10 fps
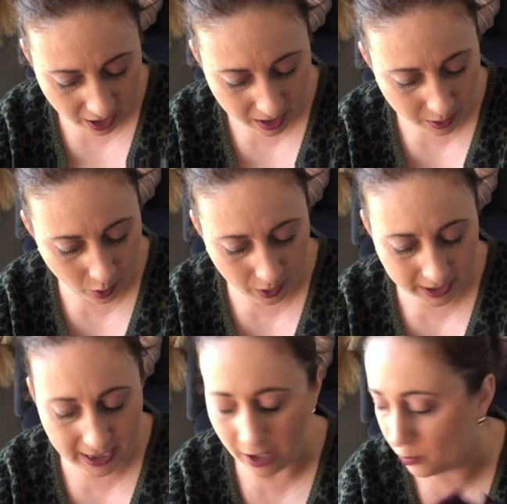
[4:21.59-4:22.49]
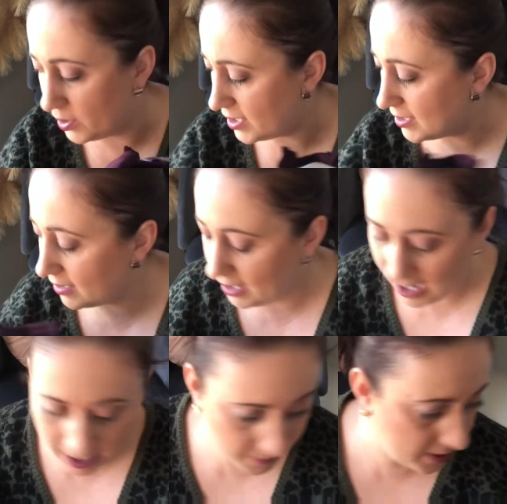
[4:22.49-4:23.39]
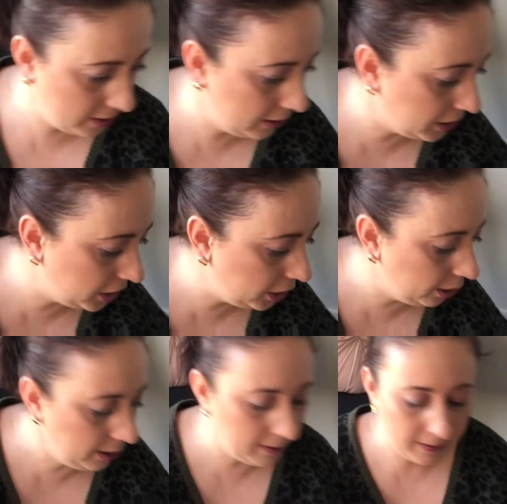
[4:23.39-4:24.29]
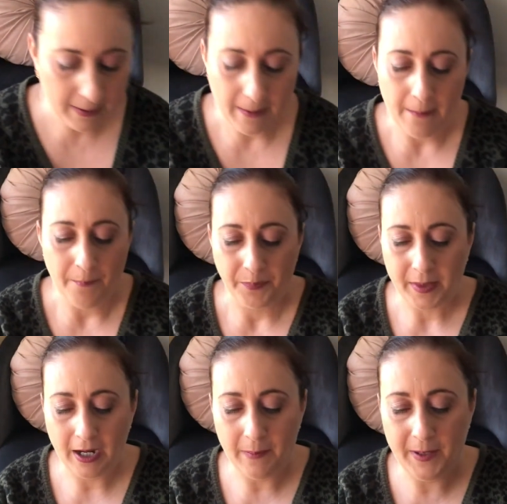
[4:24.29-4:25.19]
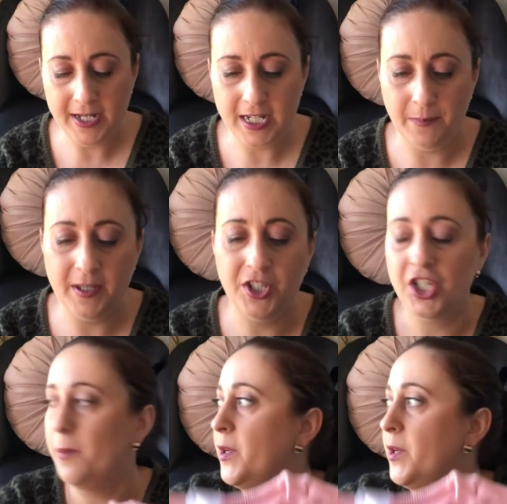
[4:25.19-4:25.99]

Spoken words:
I thought that was absolutely cute. I picked up this jumper